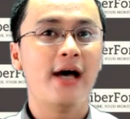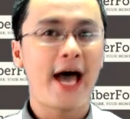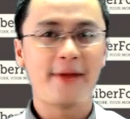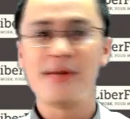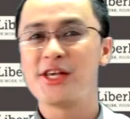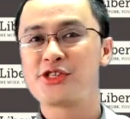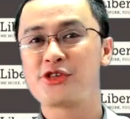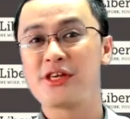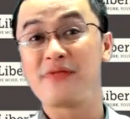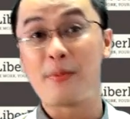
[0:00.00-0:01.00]

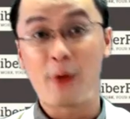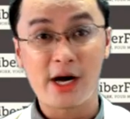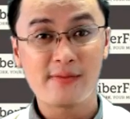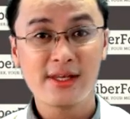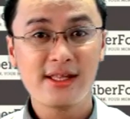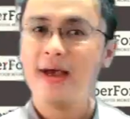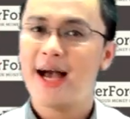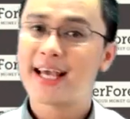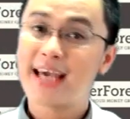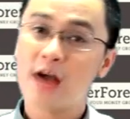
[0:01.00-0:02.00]
Administrative Department,
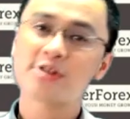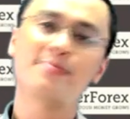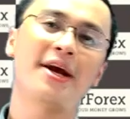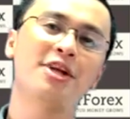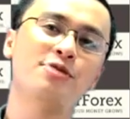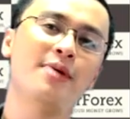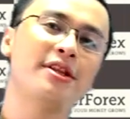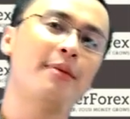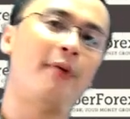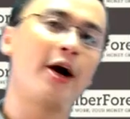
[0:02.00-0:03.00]
Accounts Management
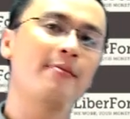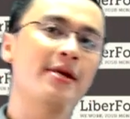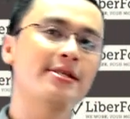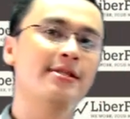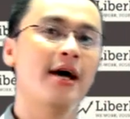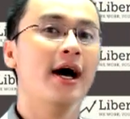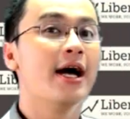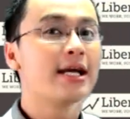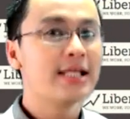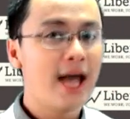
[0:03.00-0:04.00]
Departments,
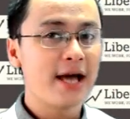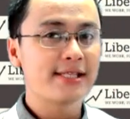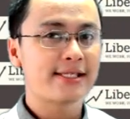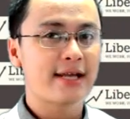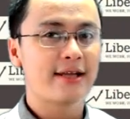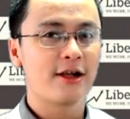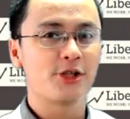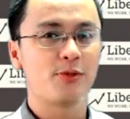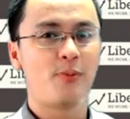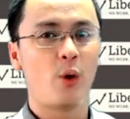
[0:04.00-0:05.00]
Clients Technical
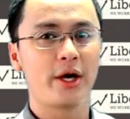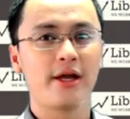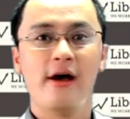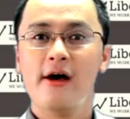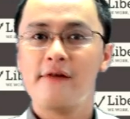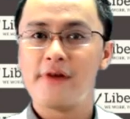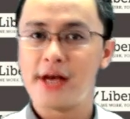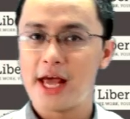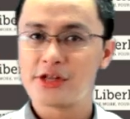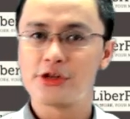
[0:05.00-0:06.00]
Support,
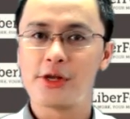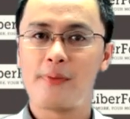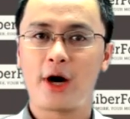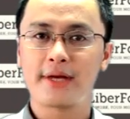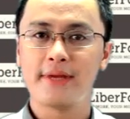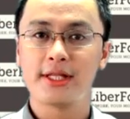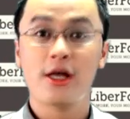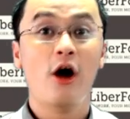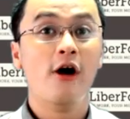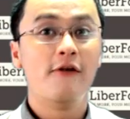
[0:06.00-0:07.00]
Financial Department,
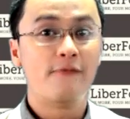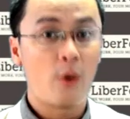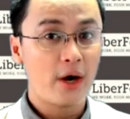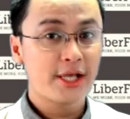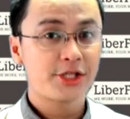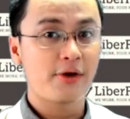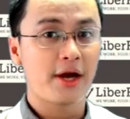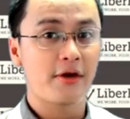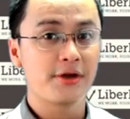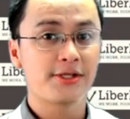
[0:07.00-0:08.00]
Forex
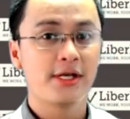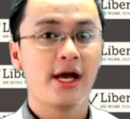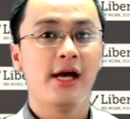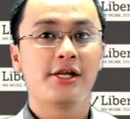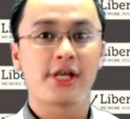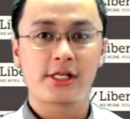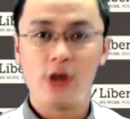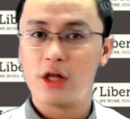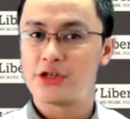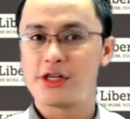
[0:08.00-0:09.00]
Traders,
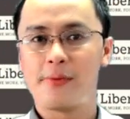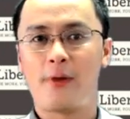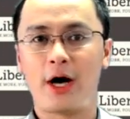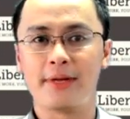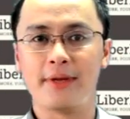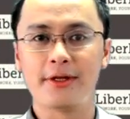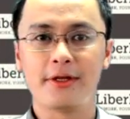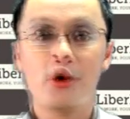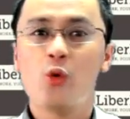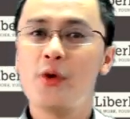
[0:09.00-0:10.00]
Technology Department.
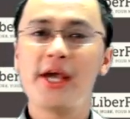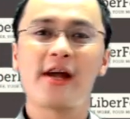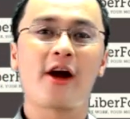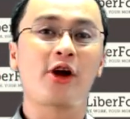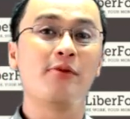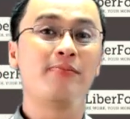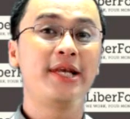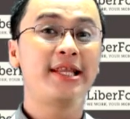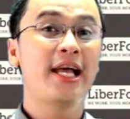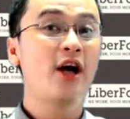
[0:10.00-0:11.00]
We are
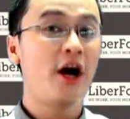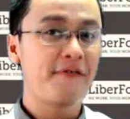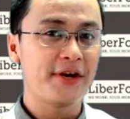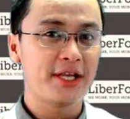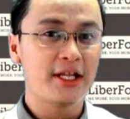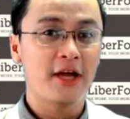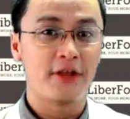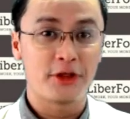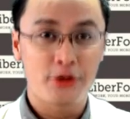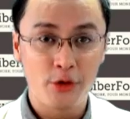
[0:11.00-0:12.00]
completely confident
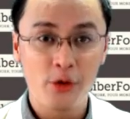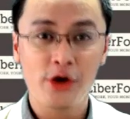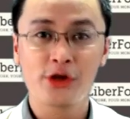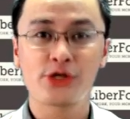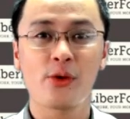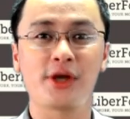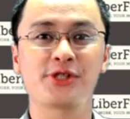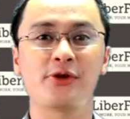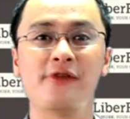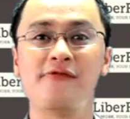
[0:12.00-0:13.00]
that through your choice
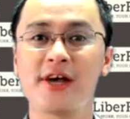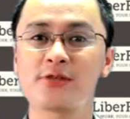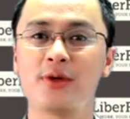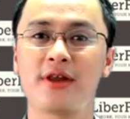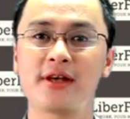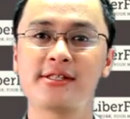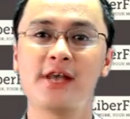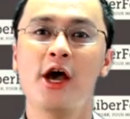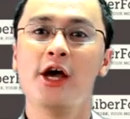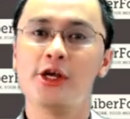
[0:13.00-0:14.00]
to invest with us,
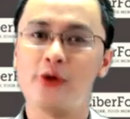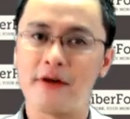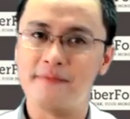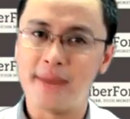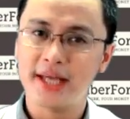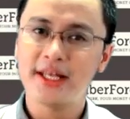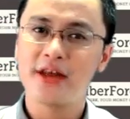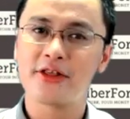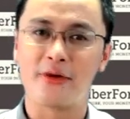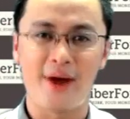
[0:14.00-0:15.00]
you have made
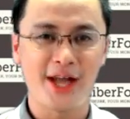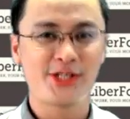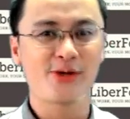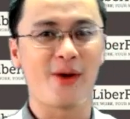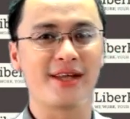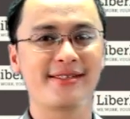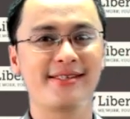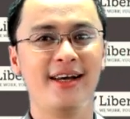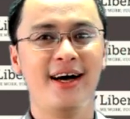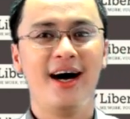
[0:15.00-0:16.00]
the right choice.
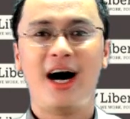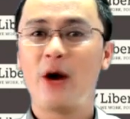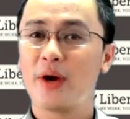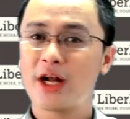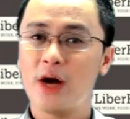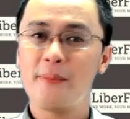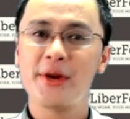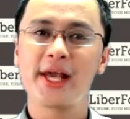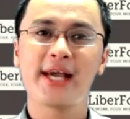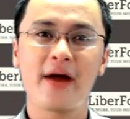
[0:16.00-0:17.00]
Our
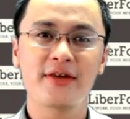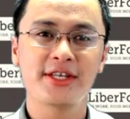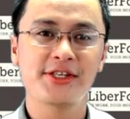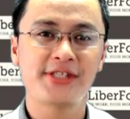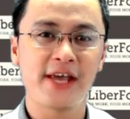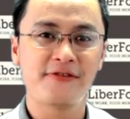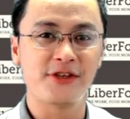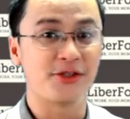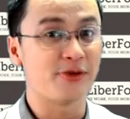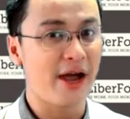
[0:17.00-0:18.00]
company guarantees
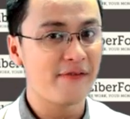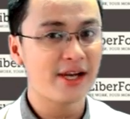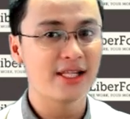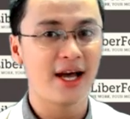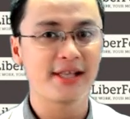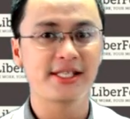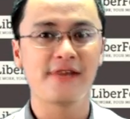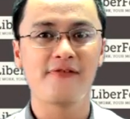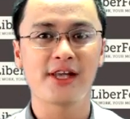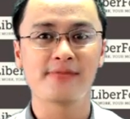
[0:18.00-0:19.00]
safety to every client's
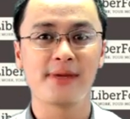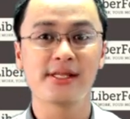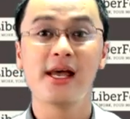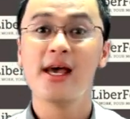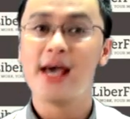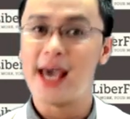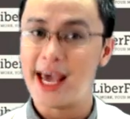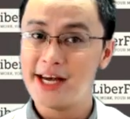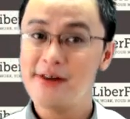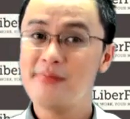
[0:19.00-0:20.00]
investment
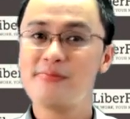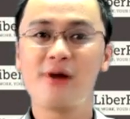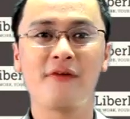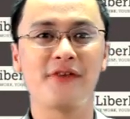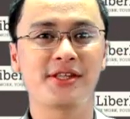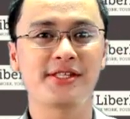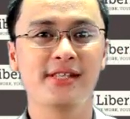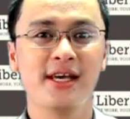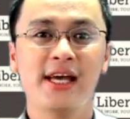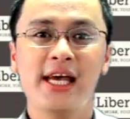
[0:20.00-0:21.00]
and profits.
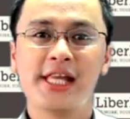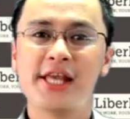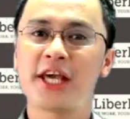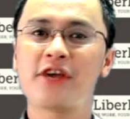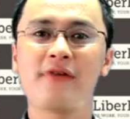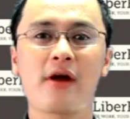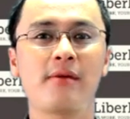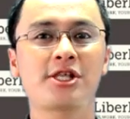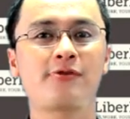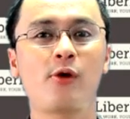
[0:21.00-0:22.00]
Thank you very
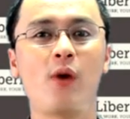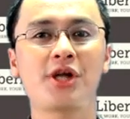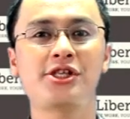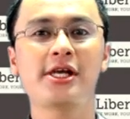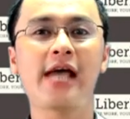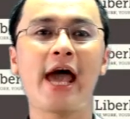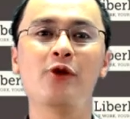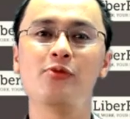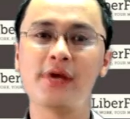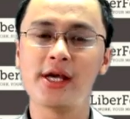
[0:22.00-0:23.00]
much for watching,
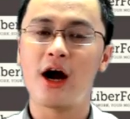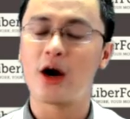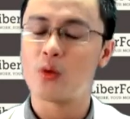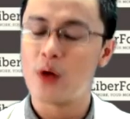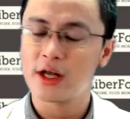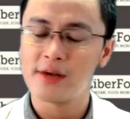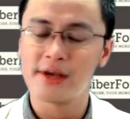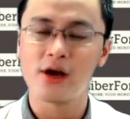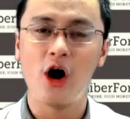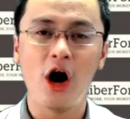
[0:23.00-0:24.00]
and we are
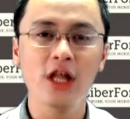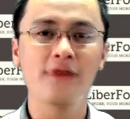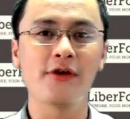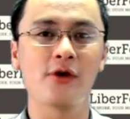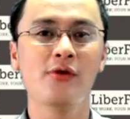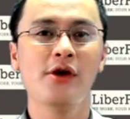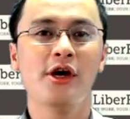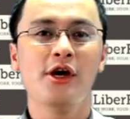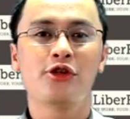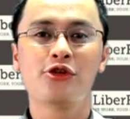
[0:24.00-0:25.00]
welcoming all of you
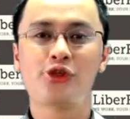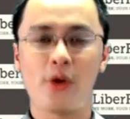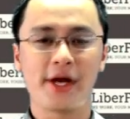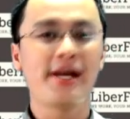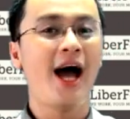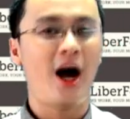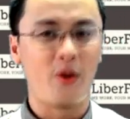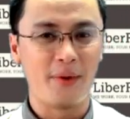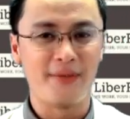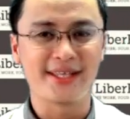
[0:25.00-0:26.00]
to join
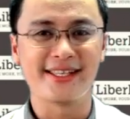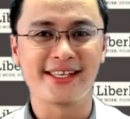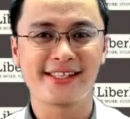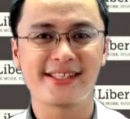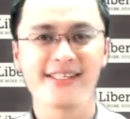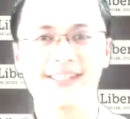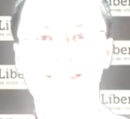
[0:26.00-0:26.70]
our business.